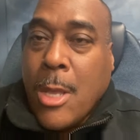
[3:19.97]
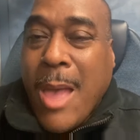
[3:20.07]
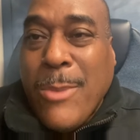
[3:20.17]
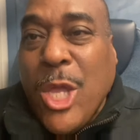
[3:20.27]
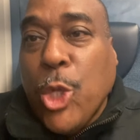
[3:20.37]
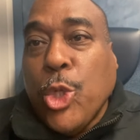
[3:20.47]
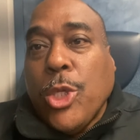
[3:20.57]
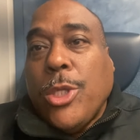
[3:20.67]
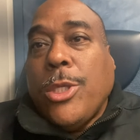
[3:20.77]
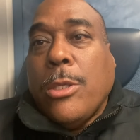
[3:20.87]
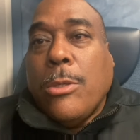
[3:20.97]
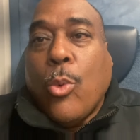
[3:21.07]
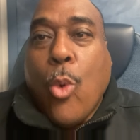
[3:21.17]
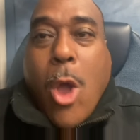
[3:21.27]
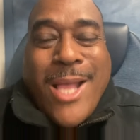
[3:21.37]
I mean,
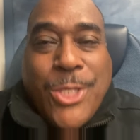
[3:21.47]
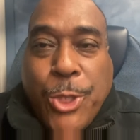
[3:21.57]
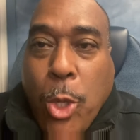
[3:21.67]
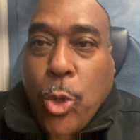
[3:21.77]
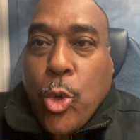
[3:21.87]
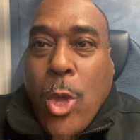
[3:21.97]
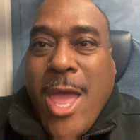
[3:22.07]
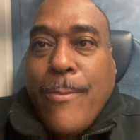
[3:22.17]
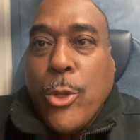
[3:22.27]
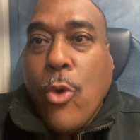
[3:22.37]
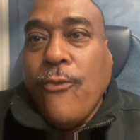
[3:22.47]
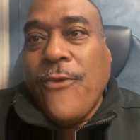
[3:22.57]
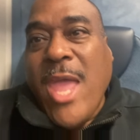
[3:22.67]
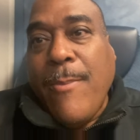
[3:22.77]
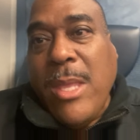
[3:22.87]
Juan Soto don't have no
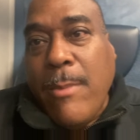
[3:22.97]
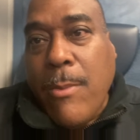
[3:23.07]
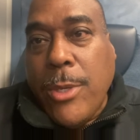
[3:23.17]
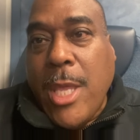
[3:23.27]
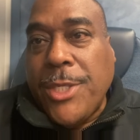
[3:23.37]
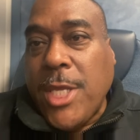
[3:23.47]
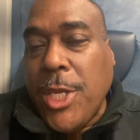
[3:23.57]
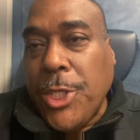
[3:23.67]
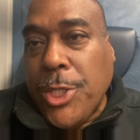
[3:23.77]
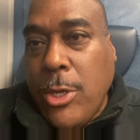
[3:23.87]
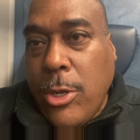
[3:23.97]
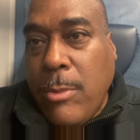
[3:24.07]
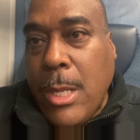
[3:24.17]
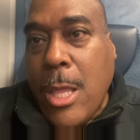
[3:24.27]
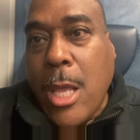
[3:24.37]
family member that's in his ear to
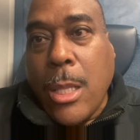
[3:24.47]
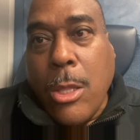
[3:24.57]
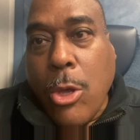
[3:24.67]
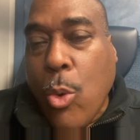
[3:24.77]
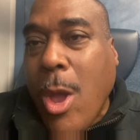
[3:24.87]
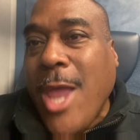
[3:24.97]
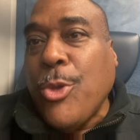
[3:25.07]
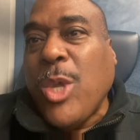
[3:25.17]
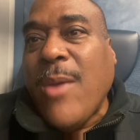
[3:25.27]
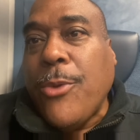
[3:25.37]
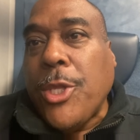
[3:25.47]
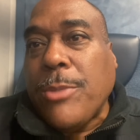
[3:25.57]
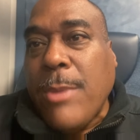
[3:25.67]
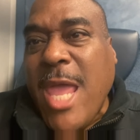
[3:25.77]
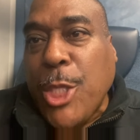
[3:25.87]
be like, look, why are you giving this
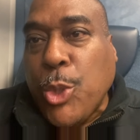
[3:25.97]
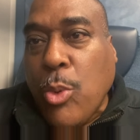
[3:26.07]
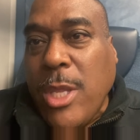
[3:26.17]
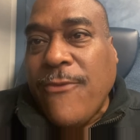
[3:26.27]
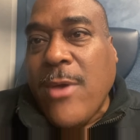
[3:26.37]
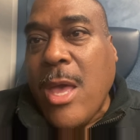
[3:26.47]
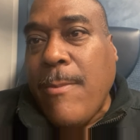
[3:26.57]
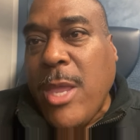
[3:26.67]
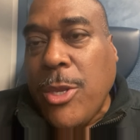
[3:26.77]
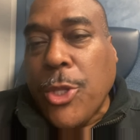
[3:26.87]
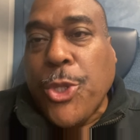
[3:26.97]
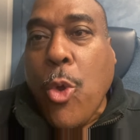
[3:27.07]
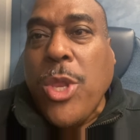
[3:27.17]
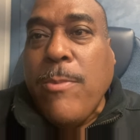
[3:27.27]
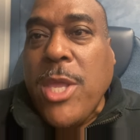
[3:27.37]
man $25 million or
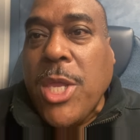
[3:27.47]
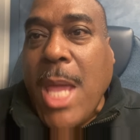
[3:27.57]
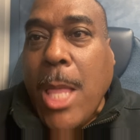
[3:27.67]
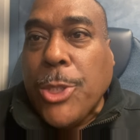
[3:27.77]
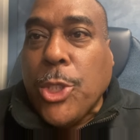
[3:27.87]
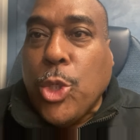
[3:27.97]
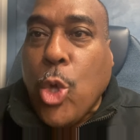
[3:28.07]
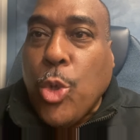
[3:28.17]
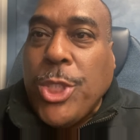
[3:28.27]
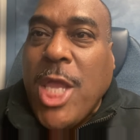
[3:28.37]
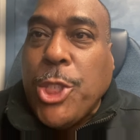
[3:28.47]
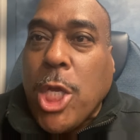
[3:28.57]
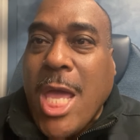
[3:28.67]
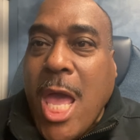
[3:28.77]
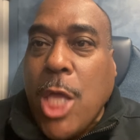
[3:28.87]
$30 million to negotiate
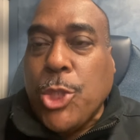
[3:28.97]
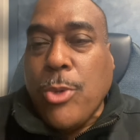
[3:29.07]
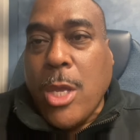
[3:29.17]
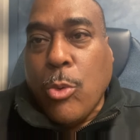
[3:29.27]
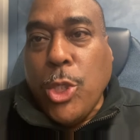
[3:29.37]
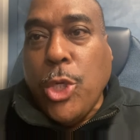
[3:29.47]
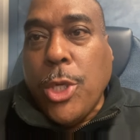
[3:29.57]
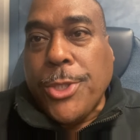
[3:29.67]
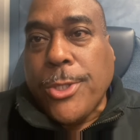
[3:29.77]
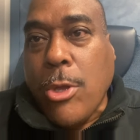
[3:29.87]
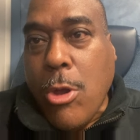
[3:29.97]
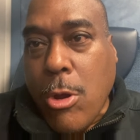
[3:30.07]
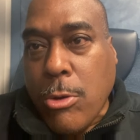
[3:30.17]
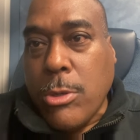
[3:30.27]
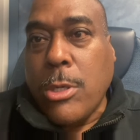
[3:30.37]
your contract when you're the star?